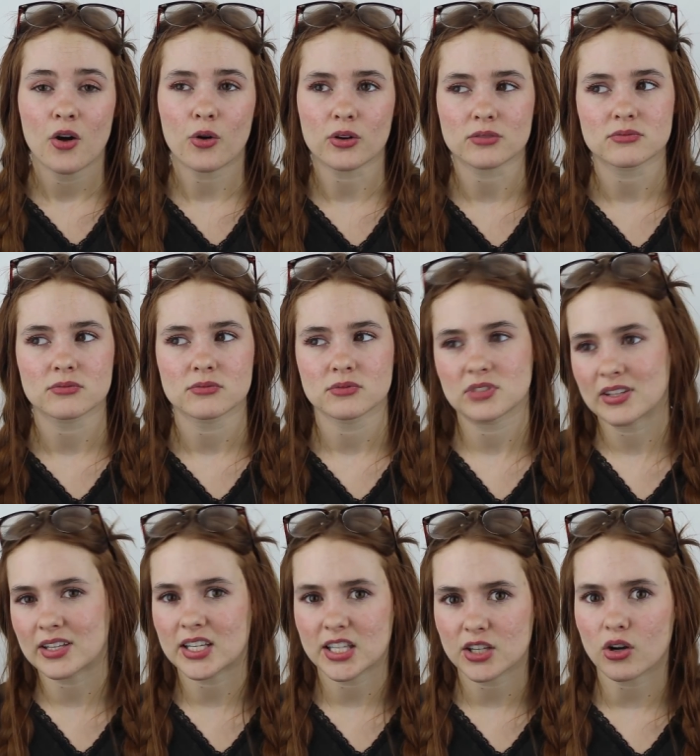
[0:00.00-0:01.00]
or to
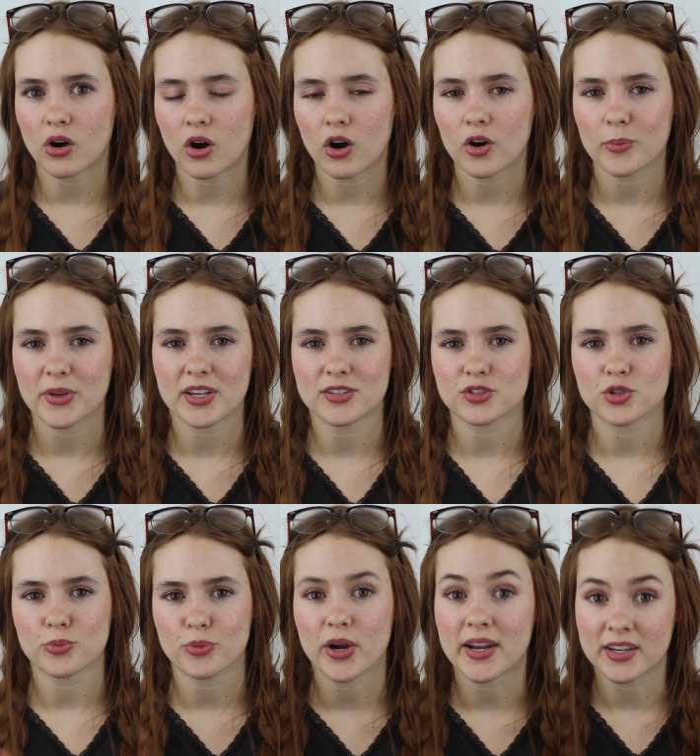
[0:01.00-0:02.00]
the ER, because
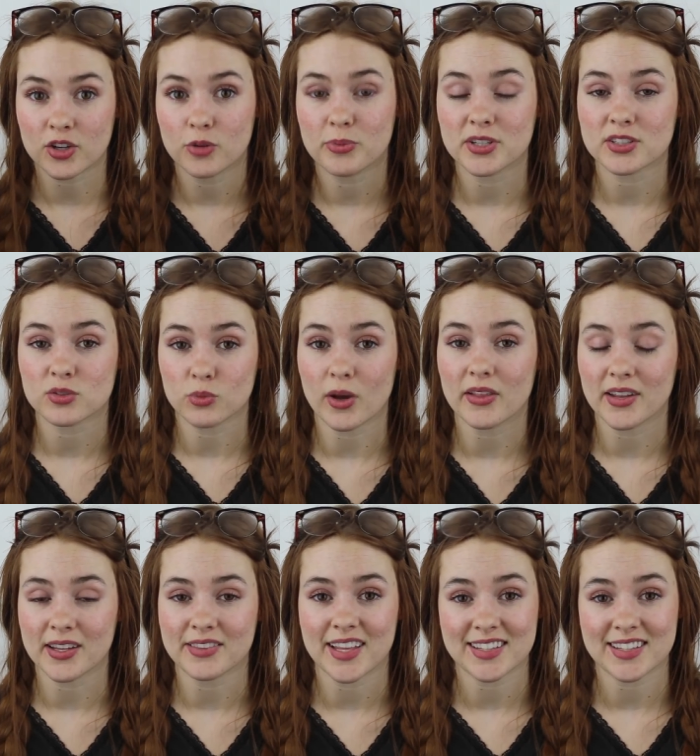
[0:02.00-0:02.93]
your brain could be swelling.